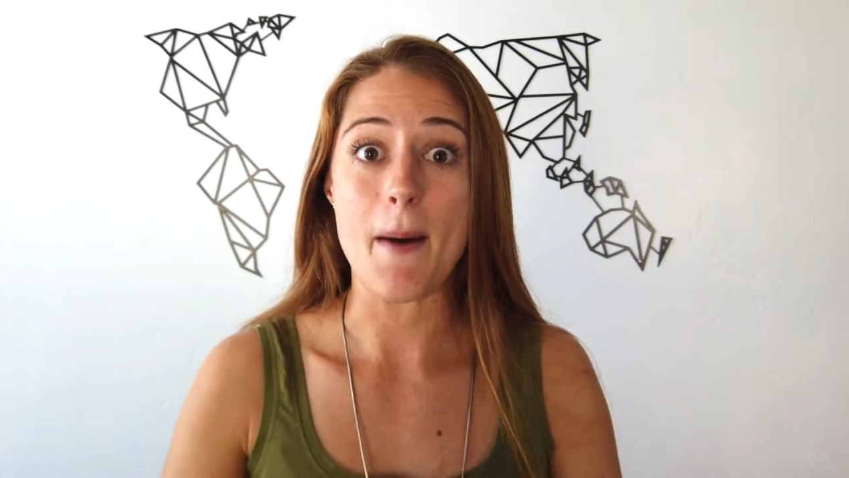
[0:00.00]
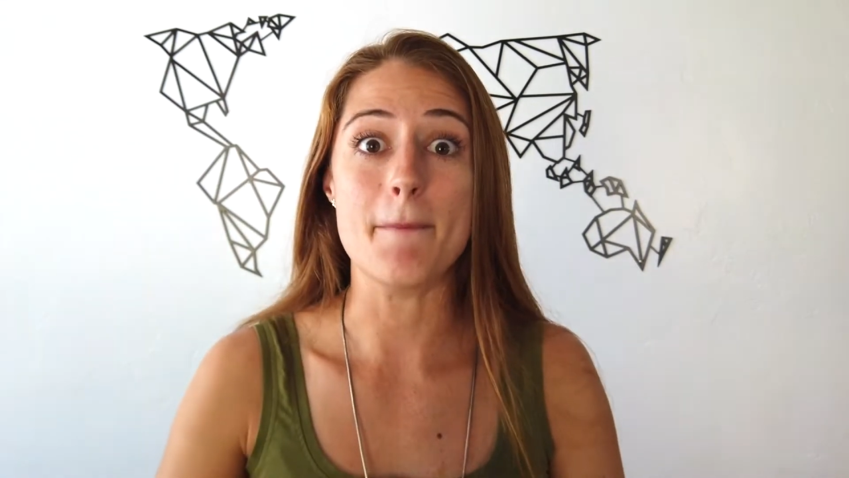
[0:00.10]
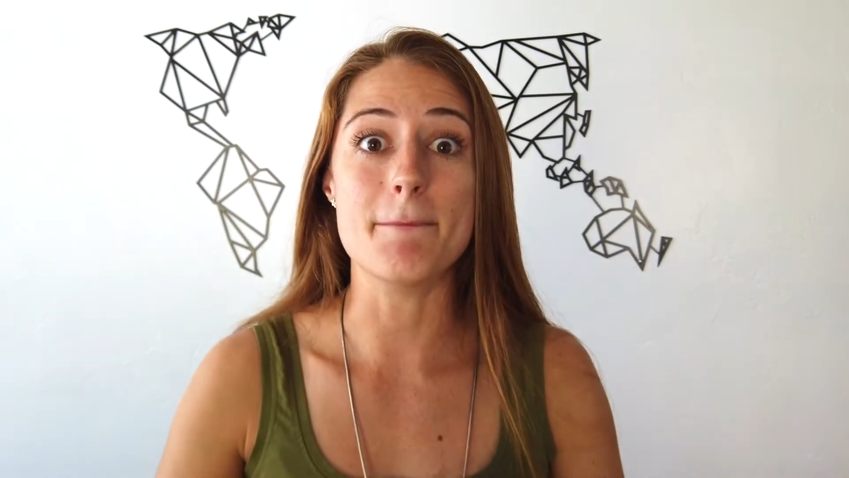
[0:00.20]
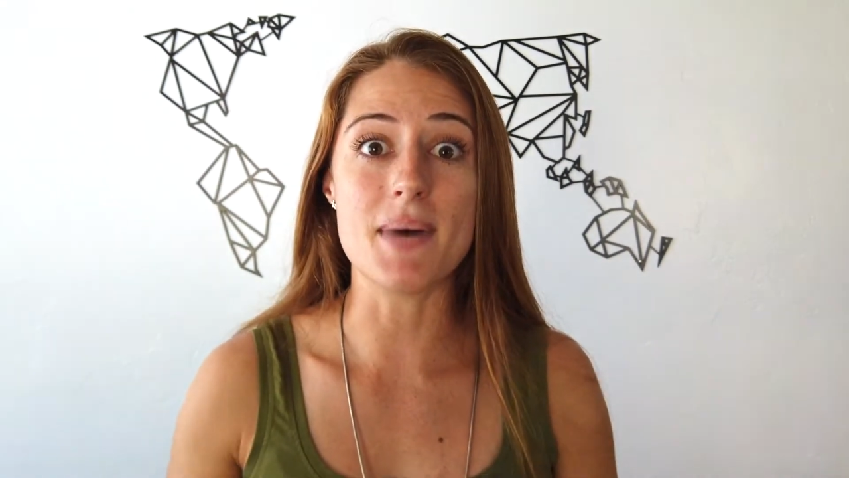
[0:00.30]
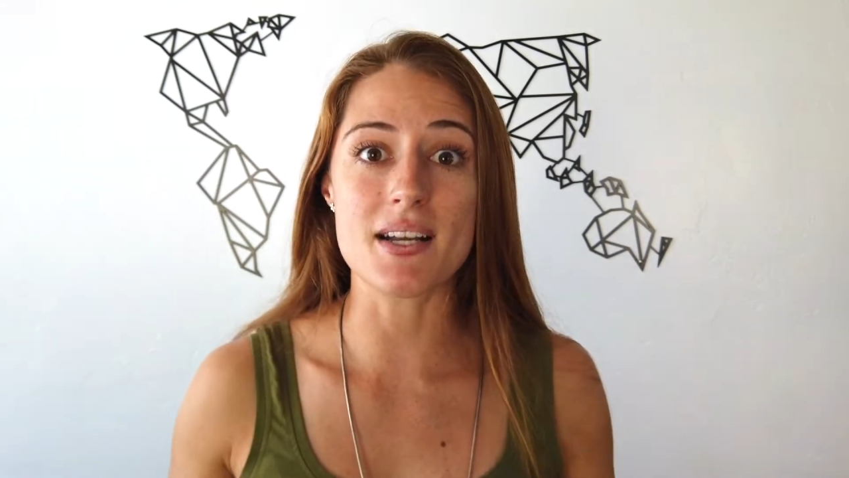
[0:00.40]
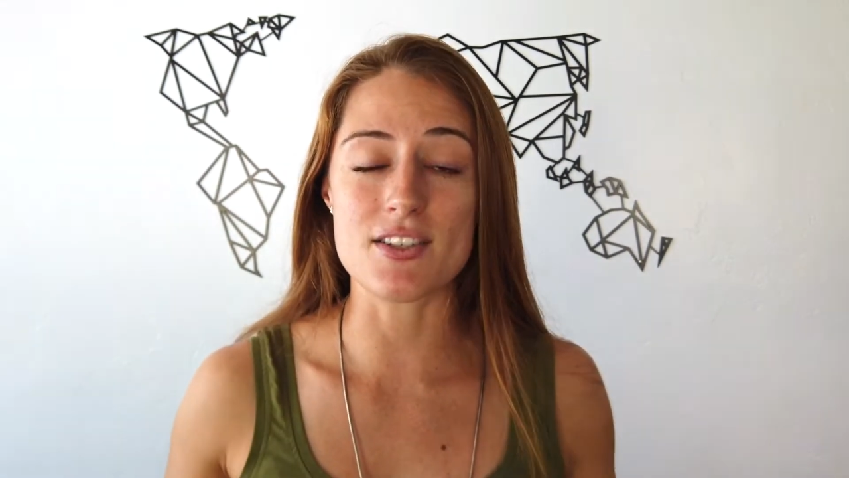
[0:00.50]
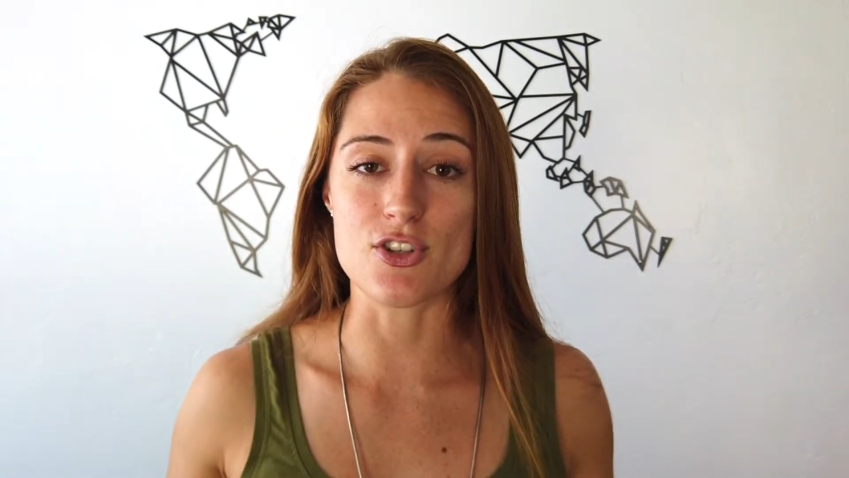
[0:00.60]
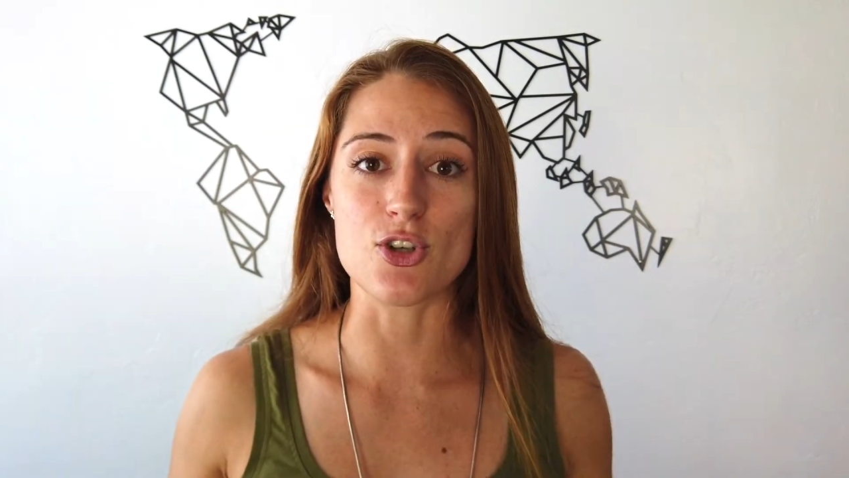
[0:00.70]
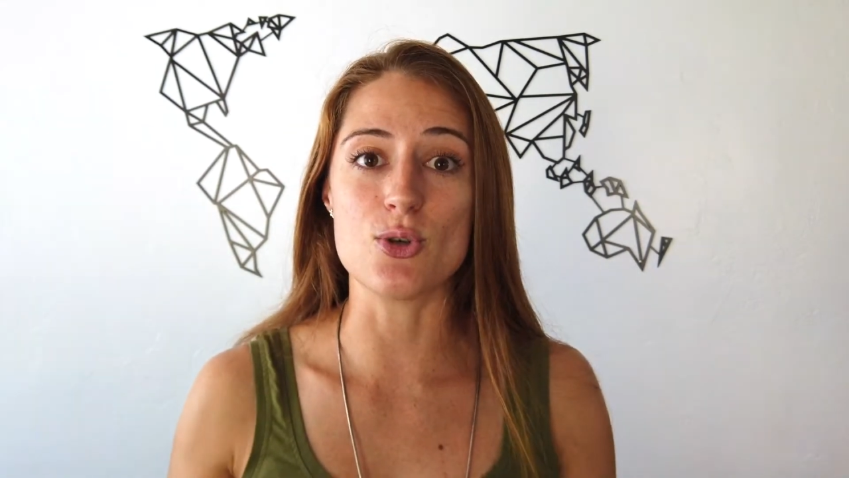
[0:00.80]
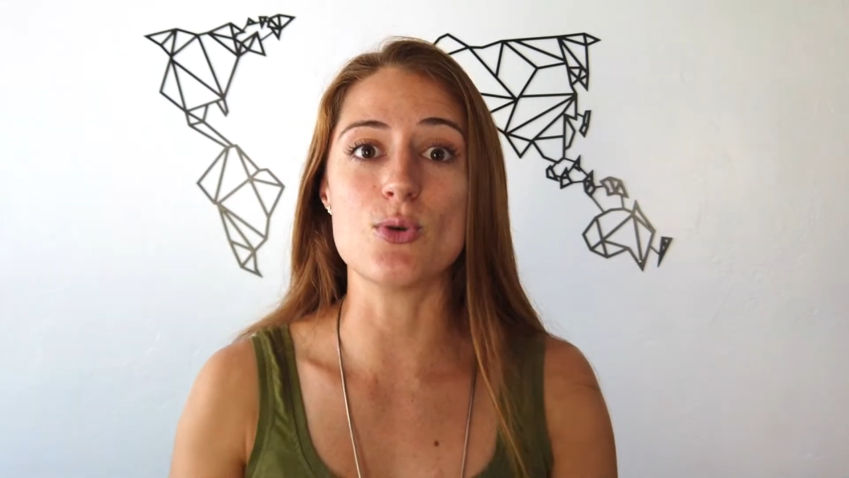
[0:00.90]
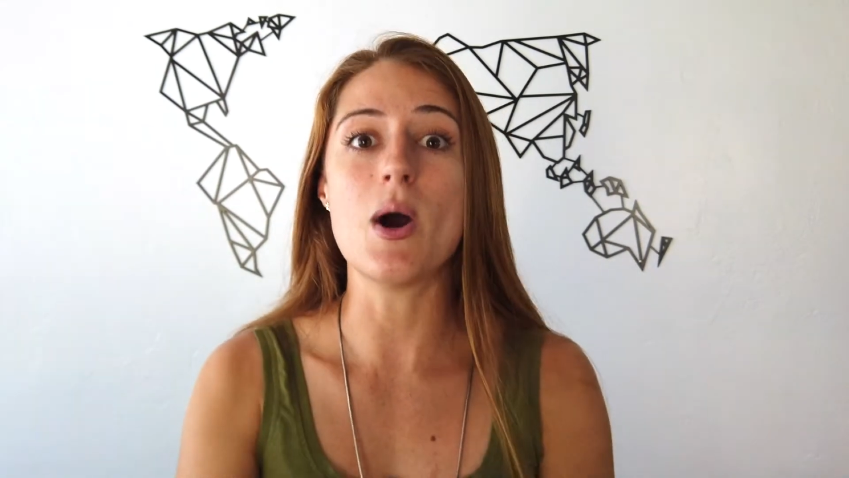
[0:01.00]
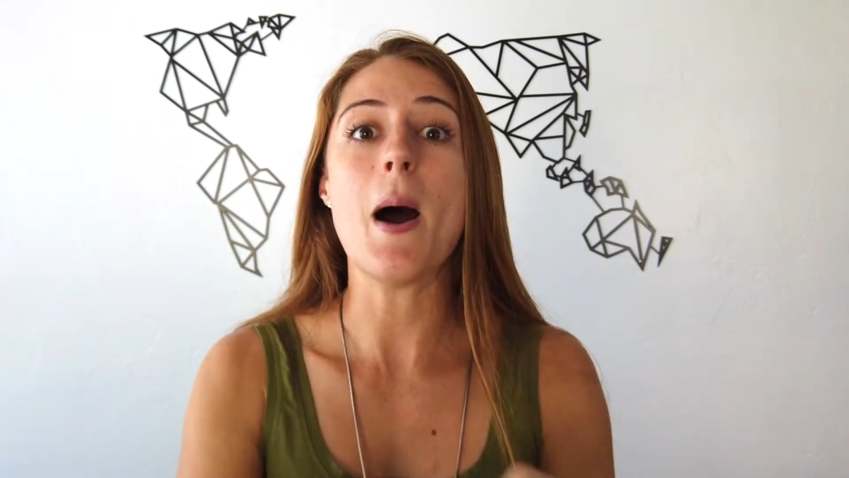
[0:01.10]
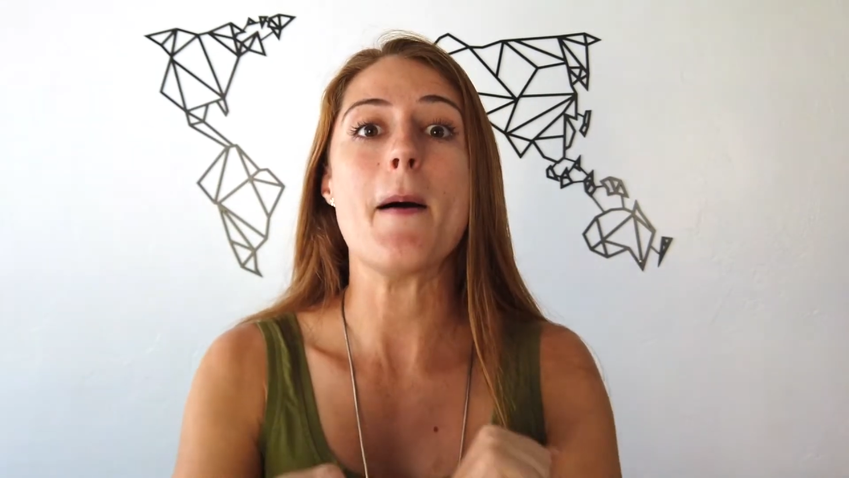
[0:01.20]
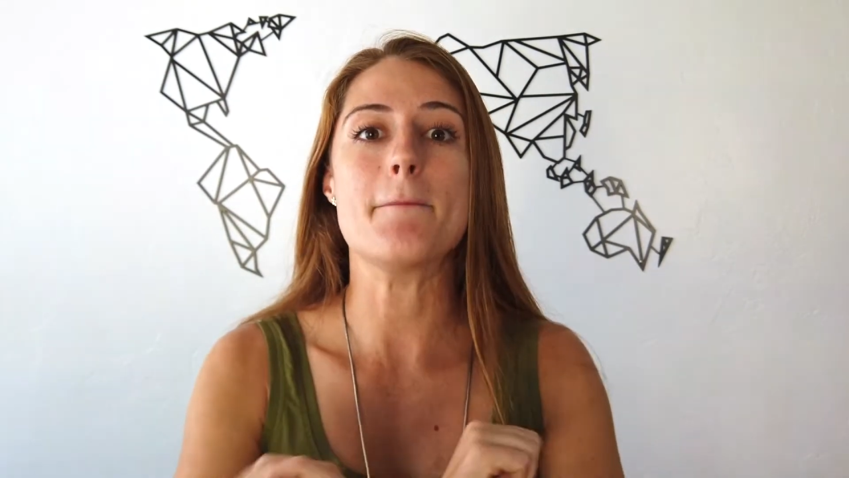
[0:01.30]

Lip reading: Must do,